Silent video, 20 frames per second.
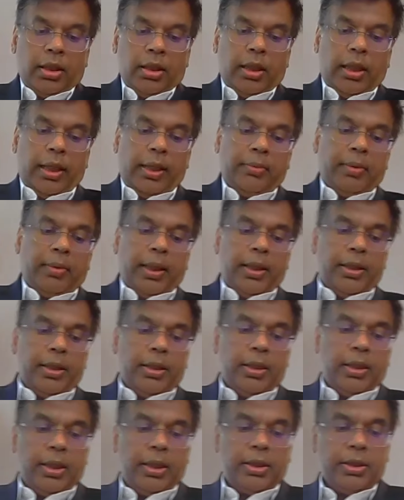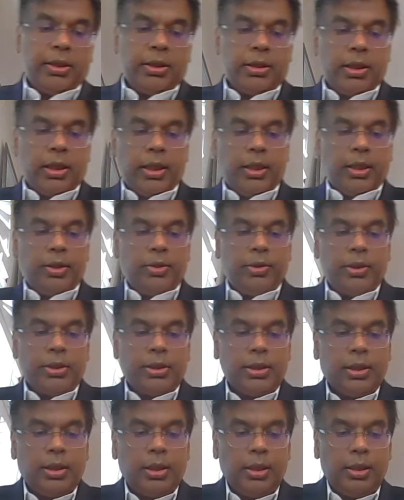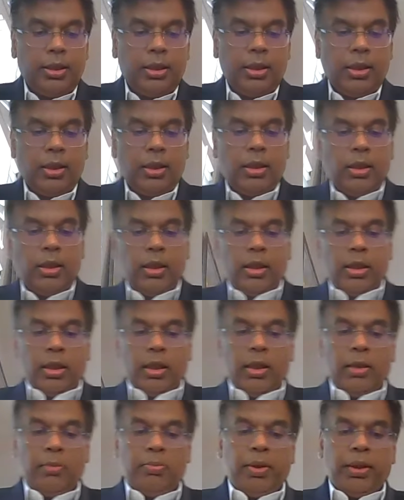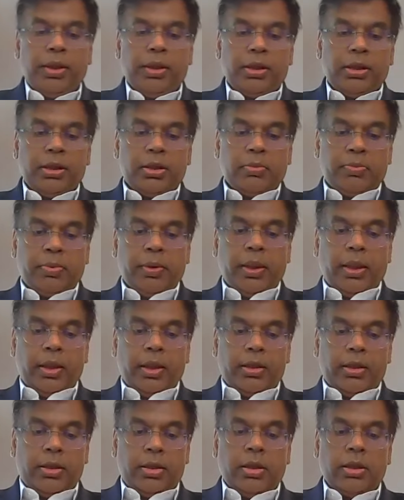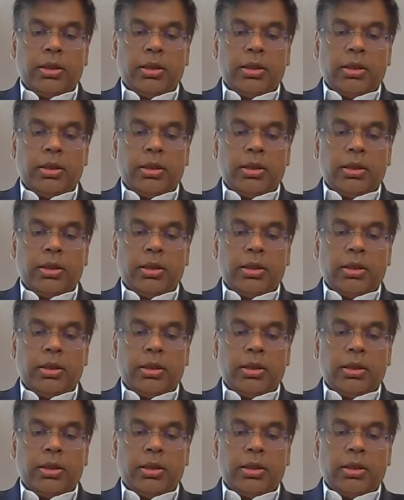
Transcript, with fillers: like-minded nations like US and India can participate,